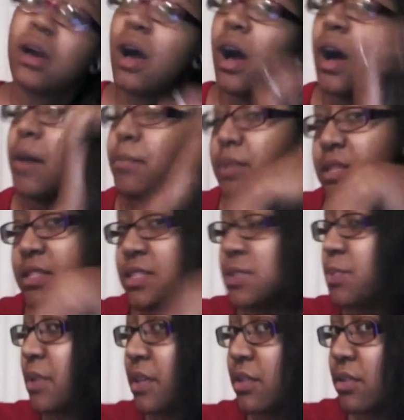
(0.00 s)
But this
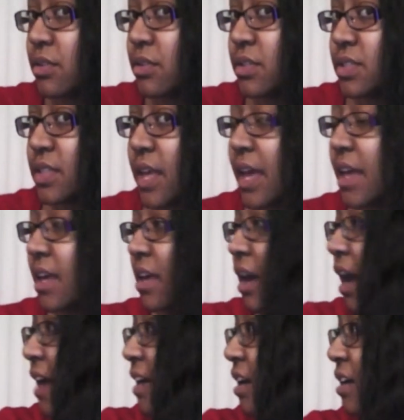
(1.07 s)
is what it looks like.
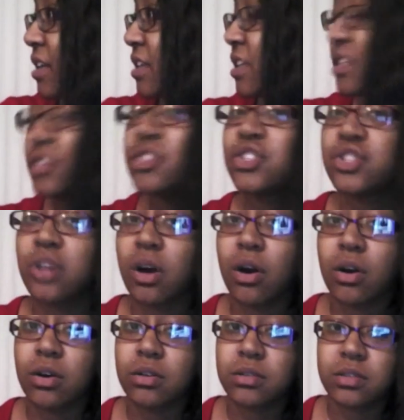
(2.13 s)
I got it
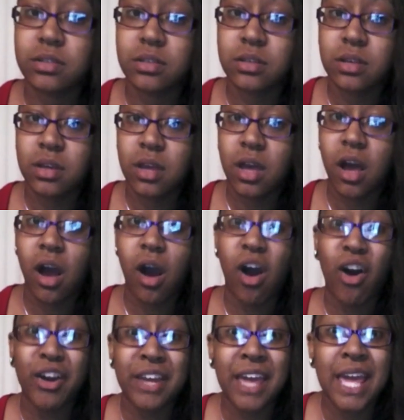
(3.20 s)
installed
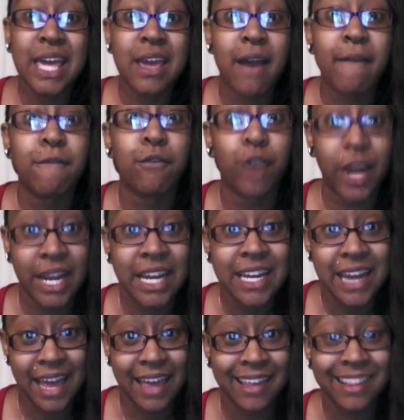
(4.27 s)
on a rainy
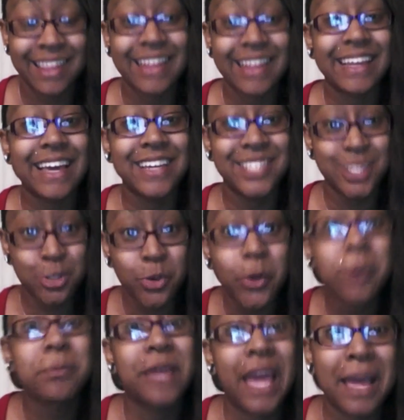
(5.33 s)
day. Like, a
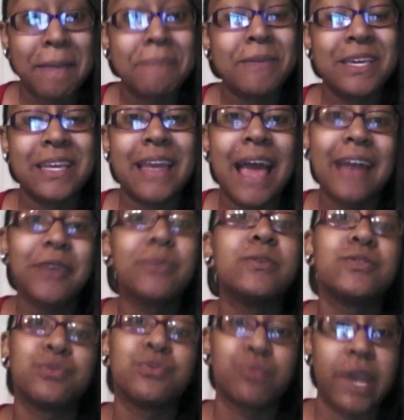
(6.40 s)
storm came in and it
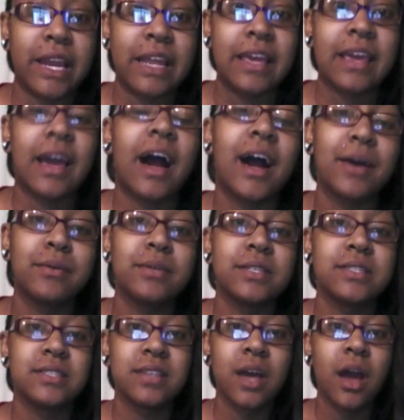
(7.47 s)
was rainy. I
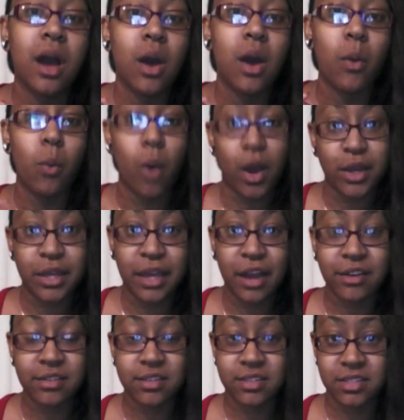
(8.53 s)
was walking out
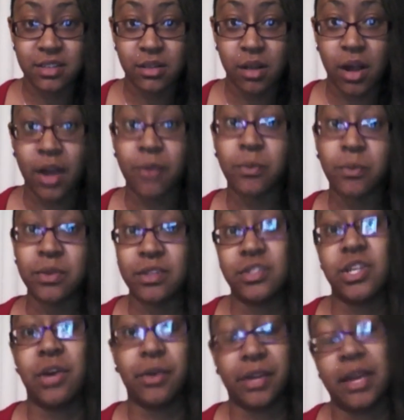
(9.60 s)
of the salon with a
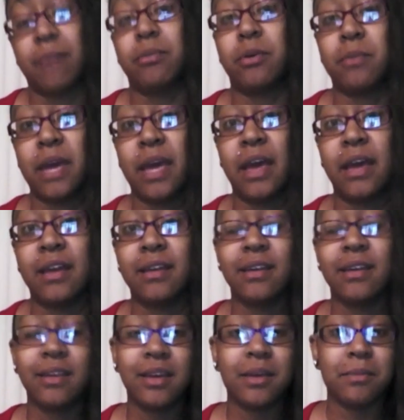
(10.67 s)
shower cap on my head
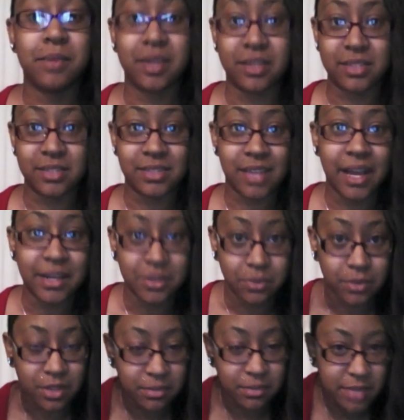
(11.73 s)
because I didn't
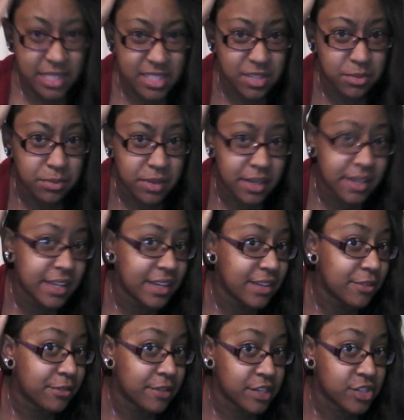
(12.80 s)
want to mess up my
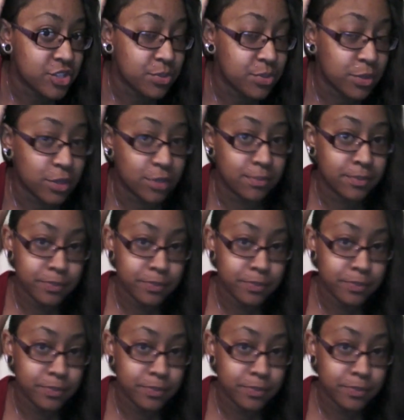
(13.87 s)
fresh perm.